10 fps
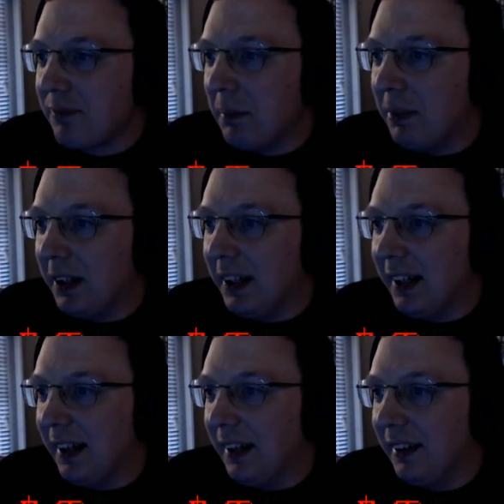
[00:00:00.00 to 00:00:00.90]
But
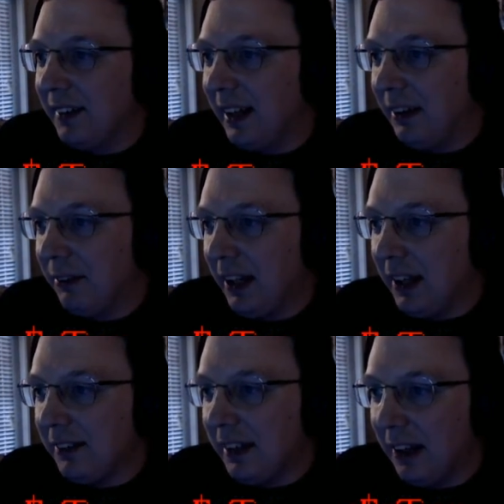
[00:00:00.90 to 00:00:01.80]
I
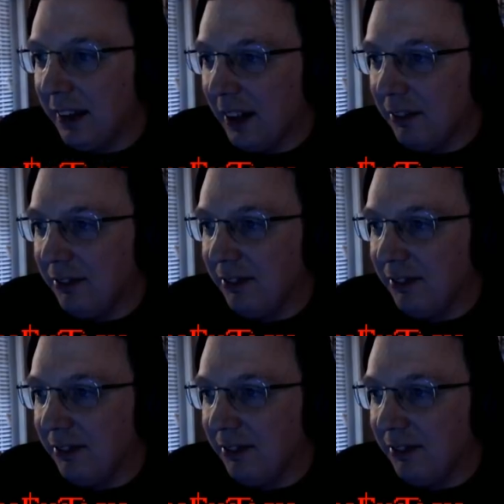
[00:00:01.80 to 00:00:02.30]
realize now that I've